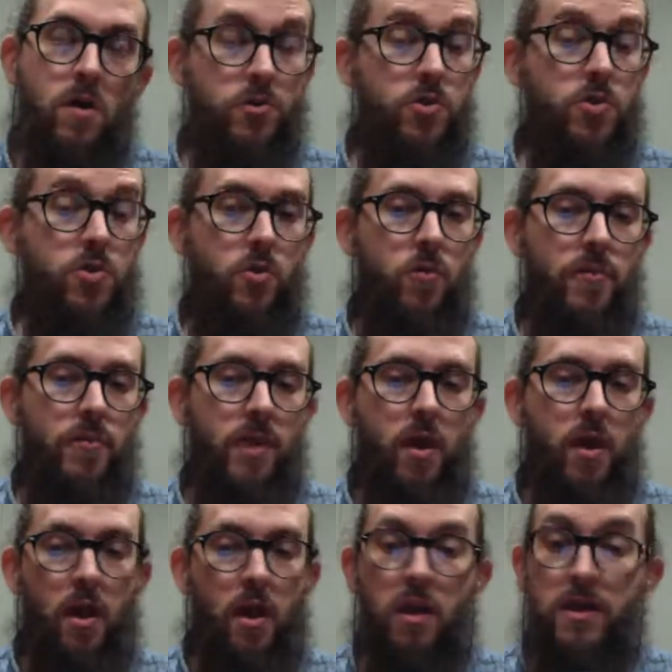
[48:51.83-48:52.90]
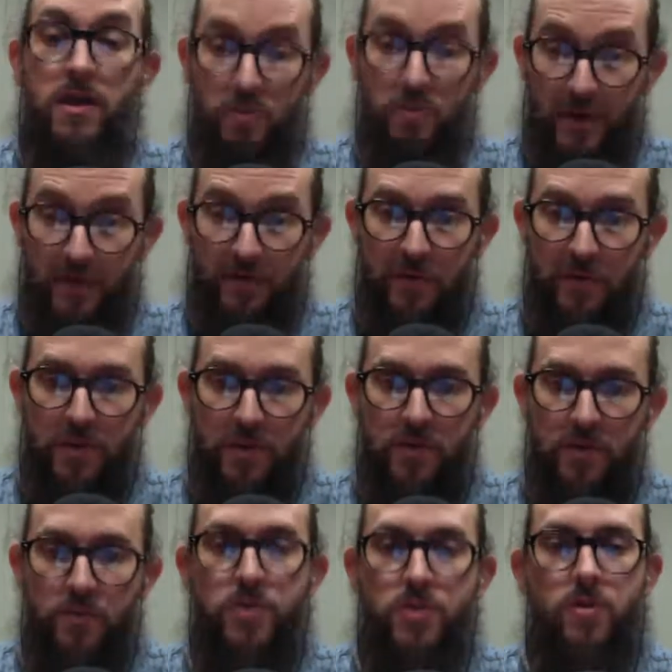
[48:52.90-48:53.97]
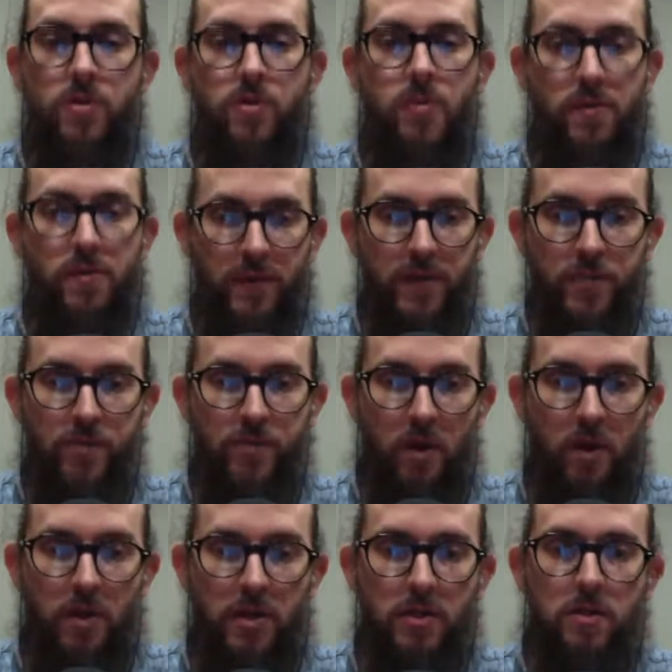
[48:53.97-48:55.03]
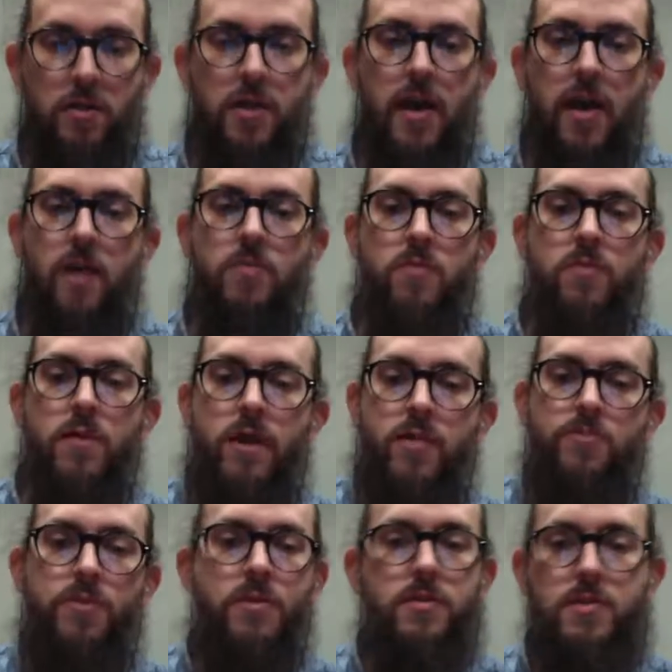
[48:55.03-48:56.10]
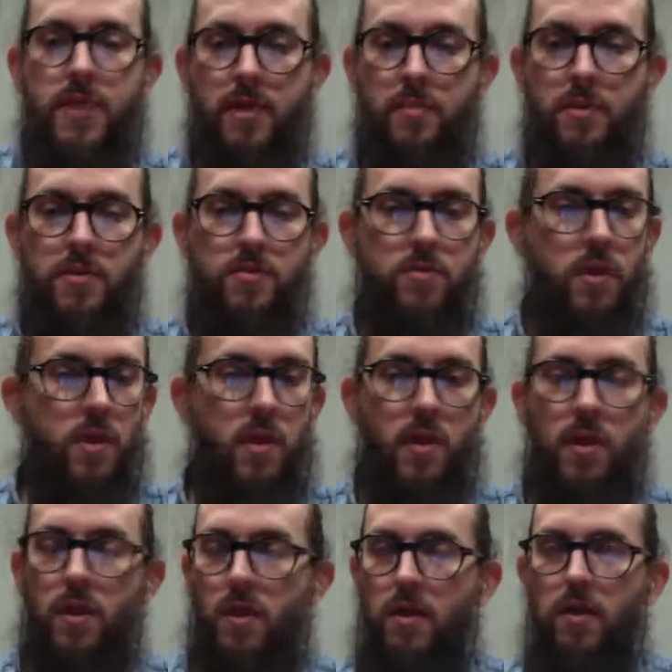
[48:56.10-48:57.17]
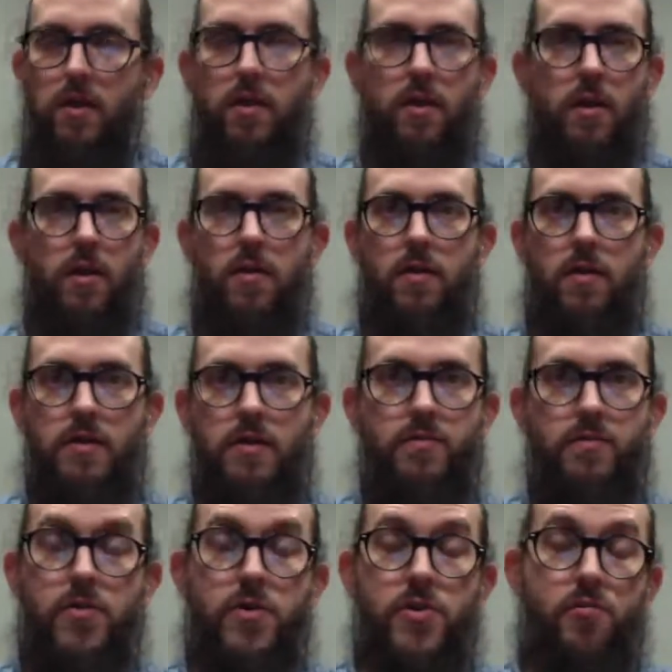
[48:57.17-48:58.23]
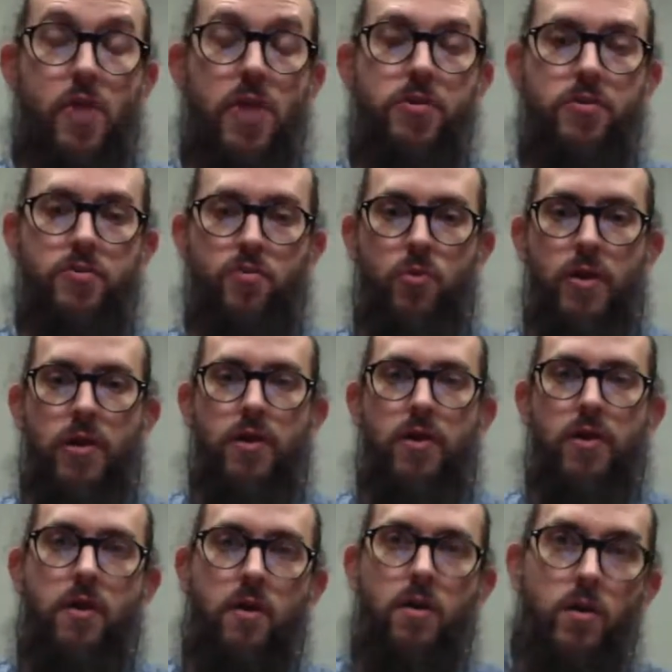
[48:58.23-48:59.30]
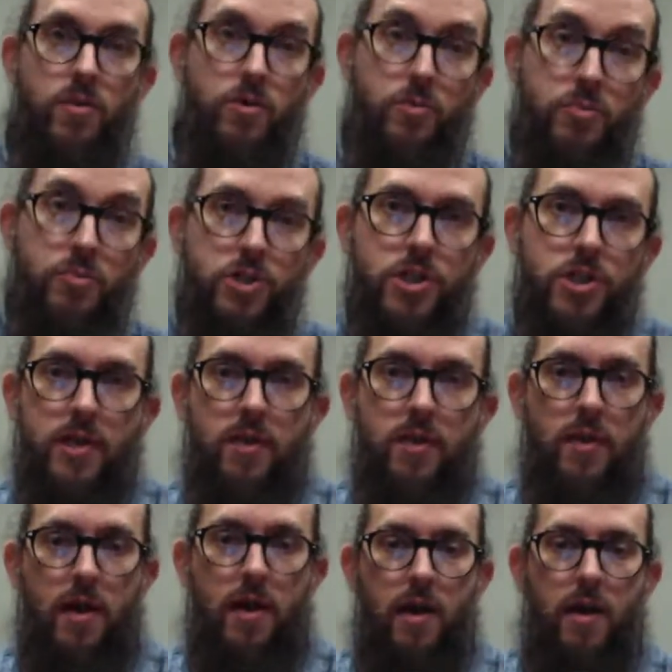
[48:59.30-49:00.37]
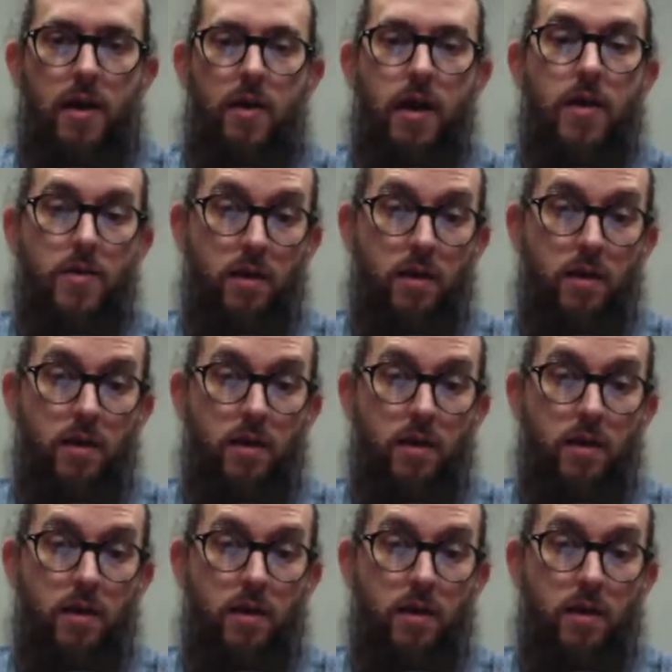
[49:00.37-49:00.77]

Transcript: social, unless you pay for it. We talked about Facebook earlier and how you can really segment in a very granular way what you're pushing at